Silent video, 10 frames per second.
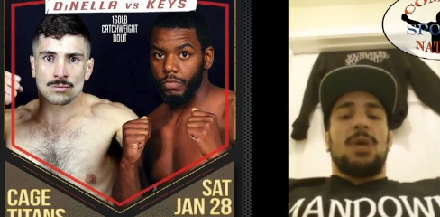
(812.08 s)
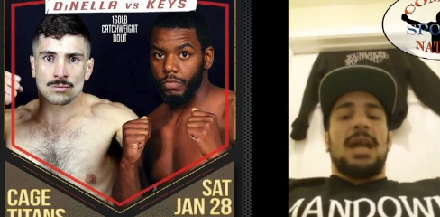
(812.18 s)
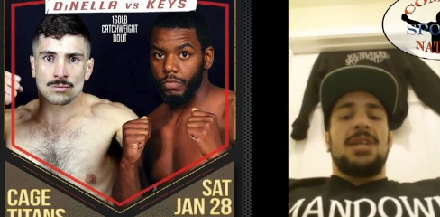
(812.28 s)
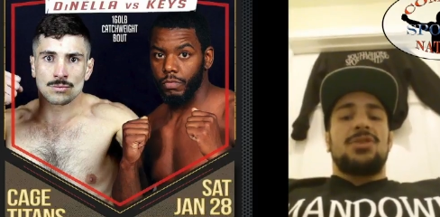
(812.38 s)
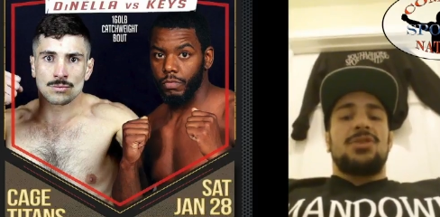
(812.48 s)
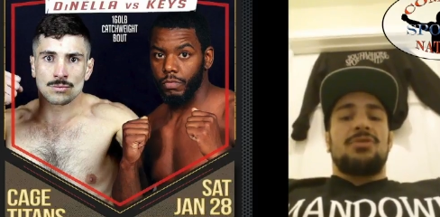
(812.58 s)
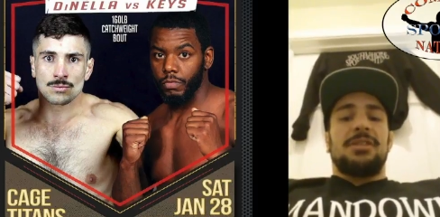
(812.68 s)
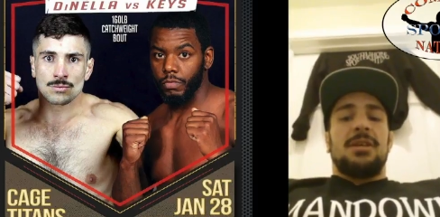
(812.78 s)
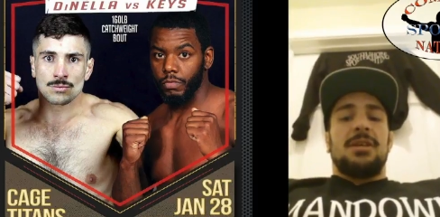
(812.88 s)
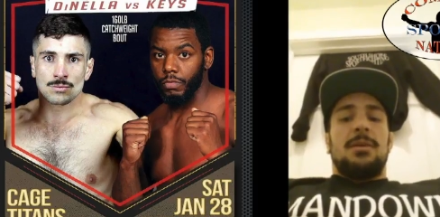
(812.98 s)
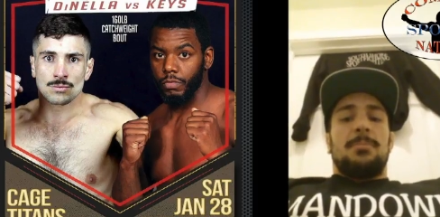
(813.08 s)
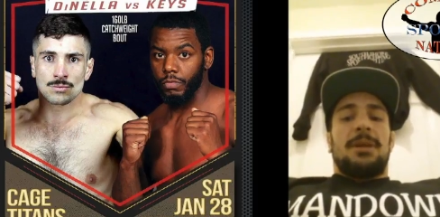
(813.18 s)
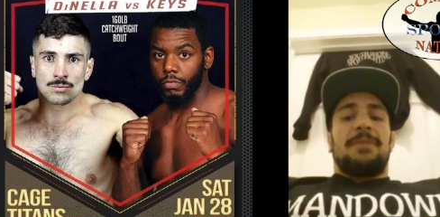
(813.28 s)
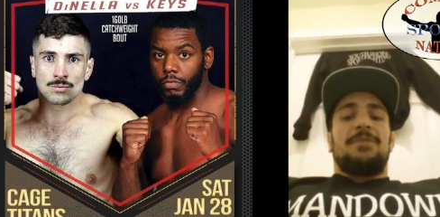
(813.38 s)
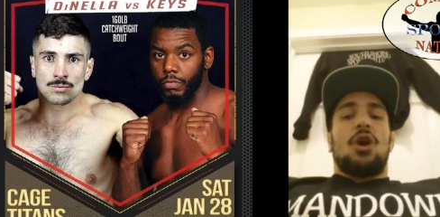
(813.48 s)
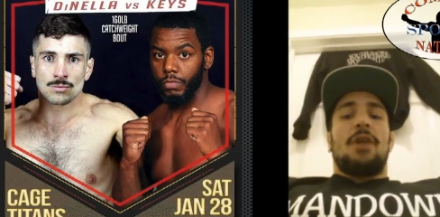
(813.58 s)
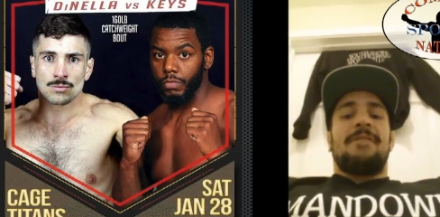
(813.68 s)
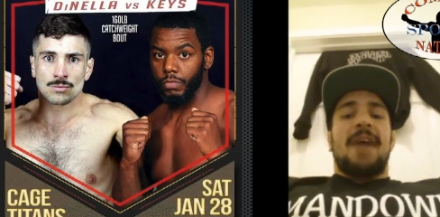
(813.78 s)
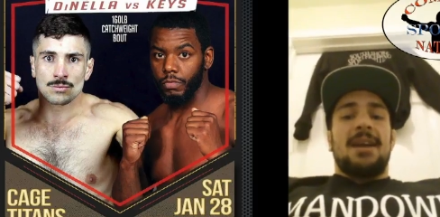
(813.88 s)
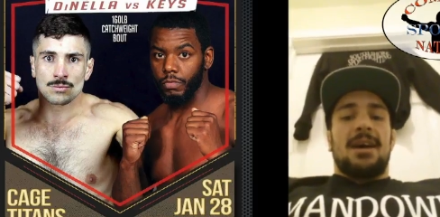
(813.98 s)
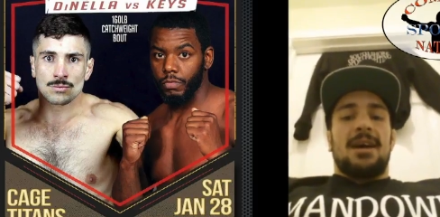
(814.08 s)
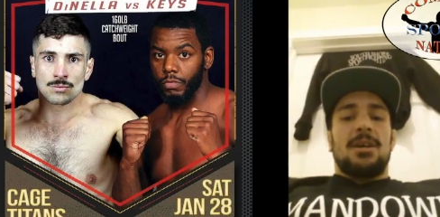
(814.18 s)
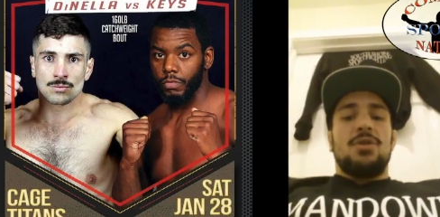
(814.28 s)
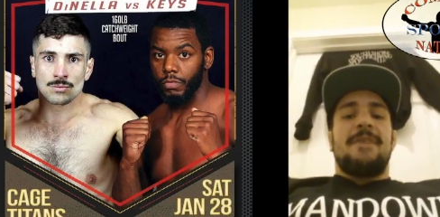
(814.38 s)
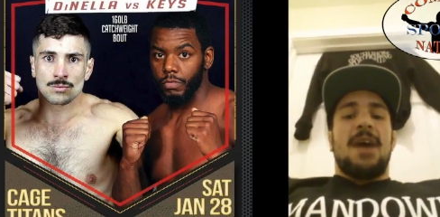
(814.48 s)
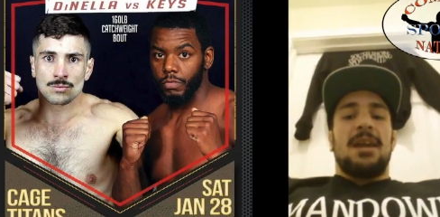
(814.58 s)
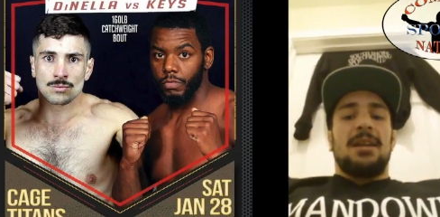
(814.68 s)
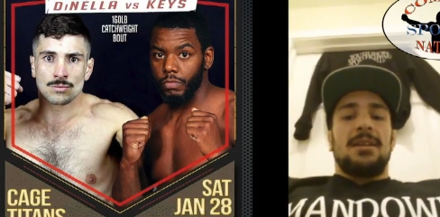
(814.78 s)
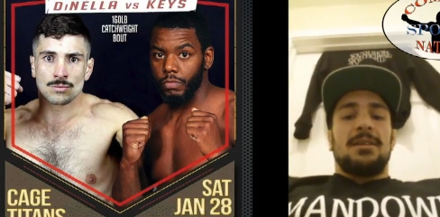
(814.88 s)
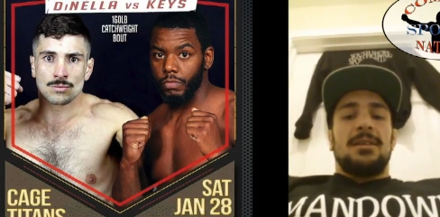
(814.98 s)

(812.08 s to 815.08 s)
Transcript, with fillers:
Speaker 1: if you get injuries, but if you're a fighter, you fight.